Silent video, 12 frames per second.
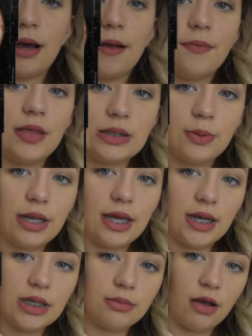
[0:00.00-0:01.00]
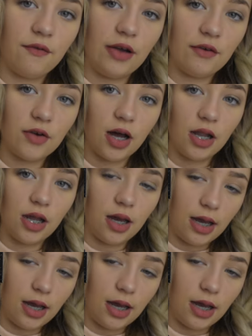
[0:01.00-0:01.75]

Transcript: And this one here is my favourite colour